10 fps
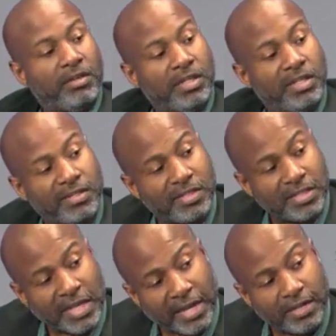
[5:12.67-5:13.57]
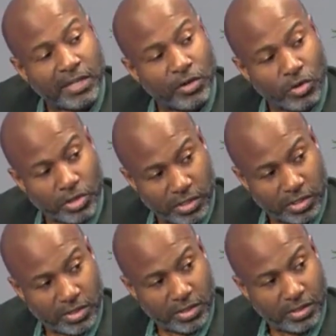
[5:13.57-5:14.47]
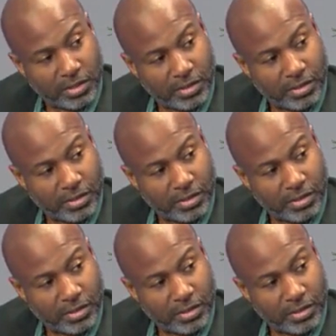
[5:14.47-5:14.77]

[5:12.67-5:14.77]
The standing orders